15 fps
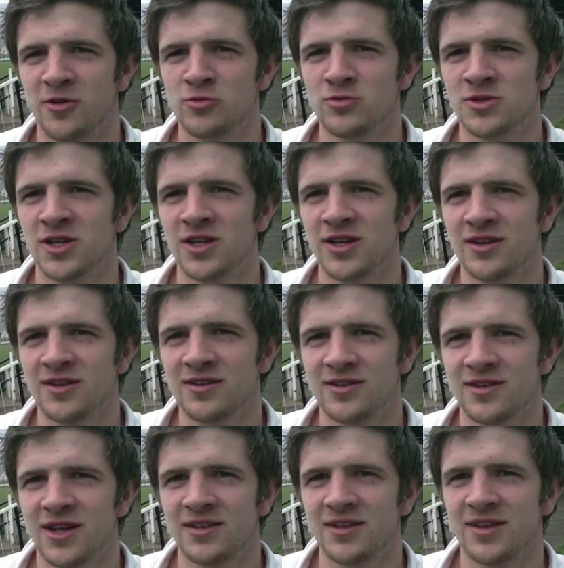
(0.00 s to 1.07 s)
He got homesick and
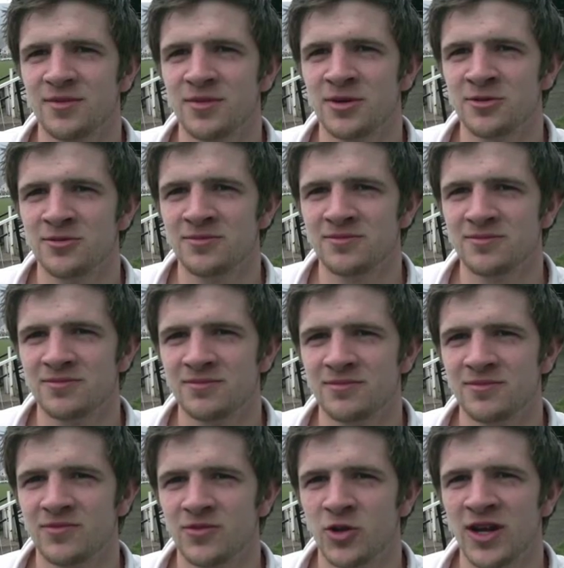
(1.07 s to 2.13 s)
had to come home.
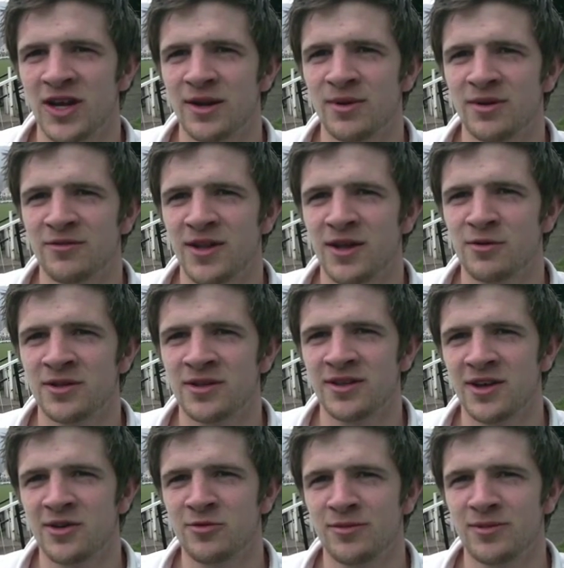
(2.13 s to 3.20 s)
Don't let him live that one
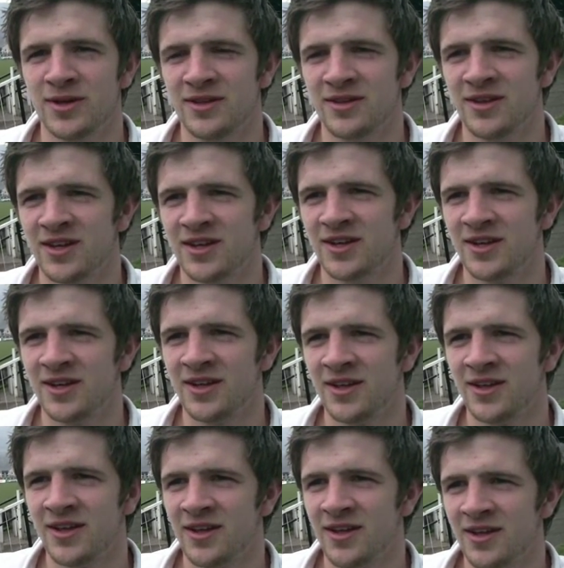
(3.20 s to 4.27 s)
down, but
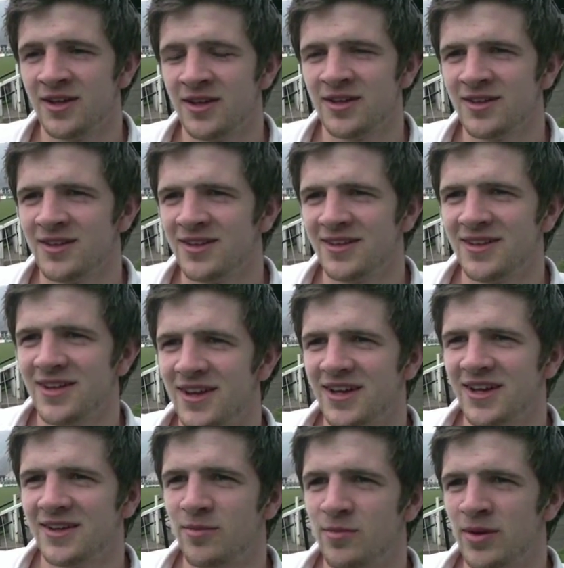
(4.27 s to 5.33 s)

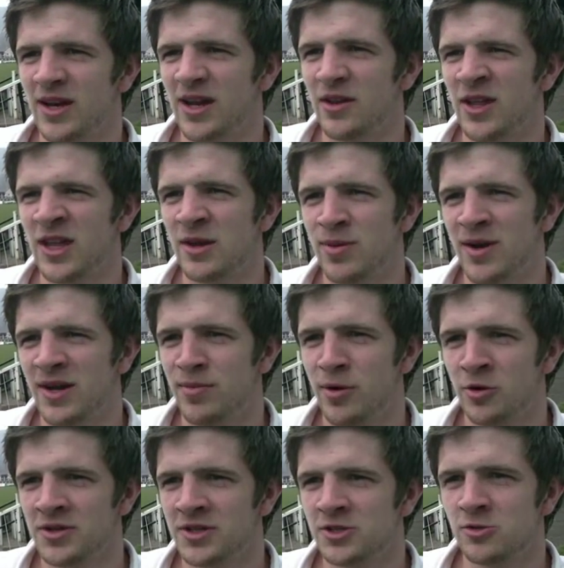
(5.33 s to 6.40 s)
I think he played
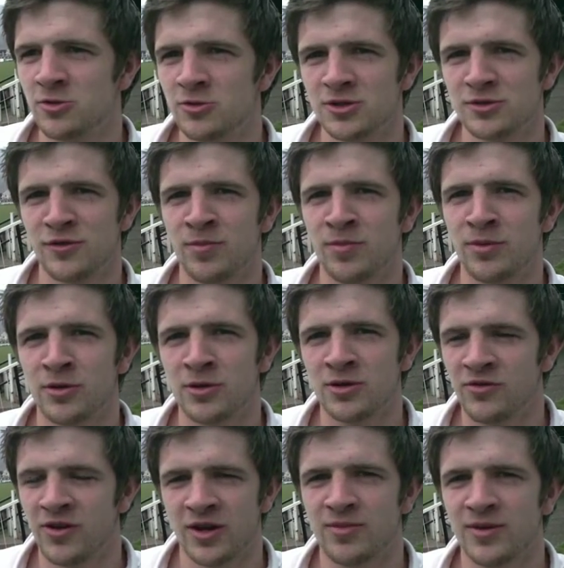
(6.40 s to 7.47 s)
Ponty schools
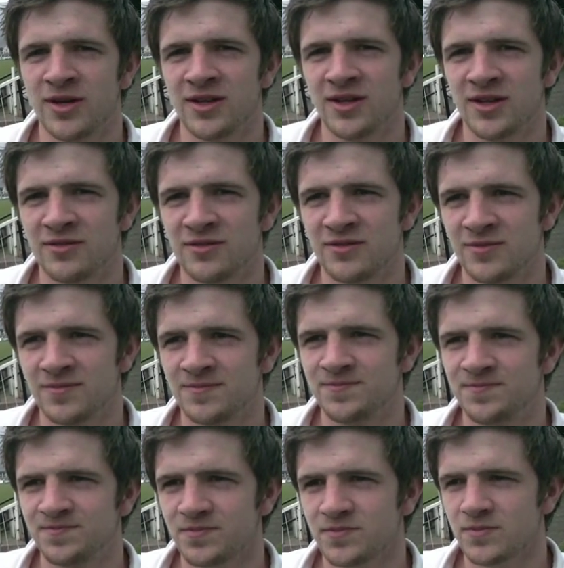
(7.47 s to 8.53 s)
football, rugby even.
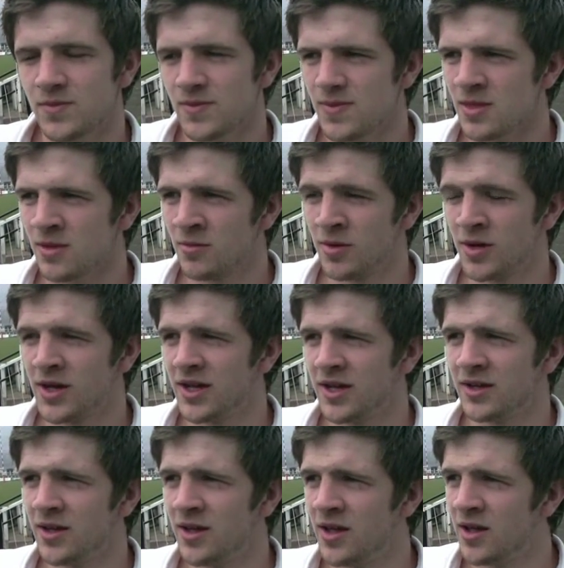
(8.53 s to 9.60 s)

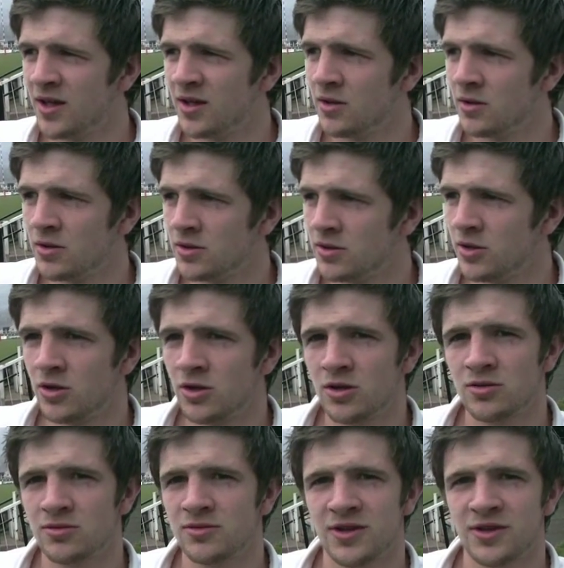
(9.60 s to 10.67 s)

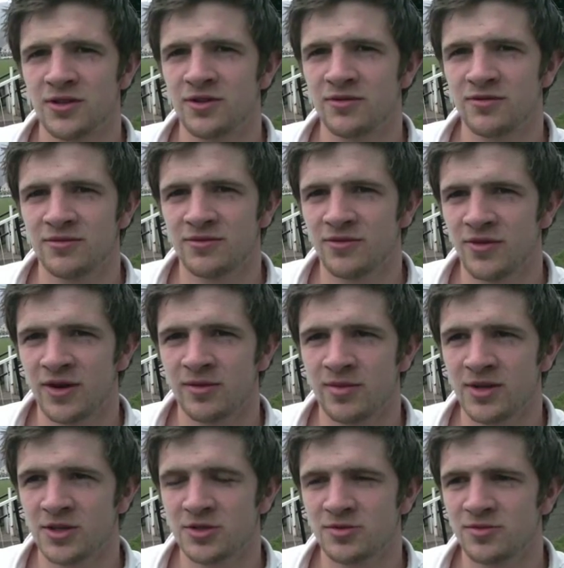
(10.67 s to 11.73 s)
No, nothing
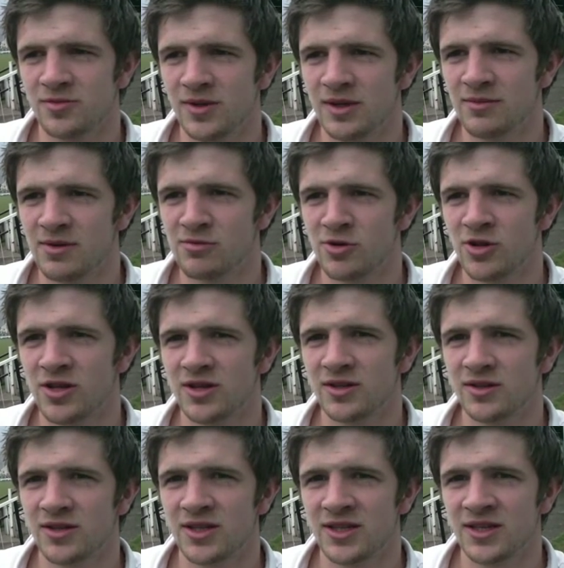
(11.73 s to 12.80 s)
rugby, just me and my brother,
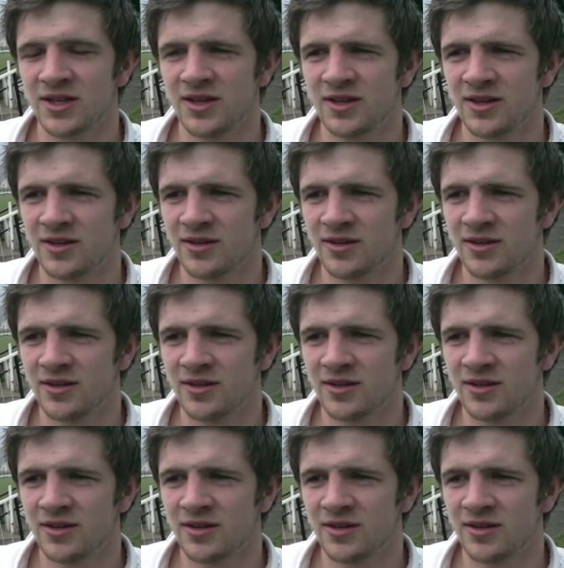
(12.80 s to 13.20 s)
I think.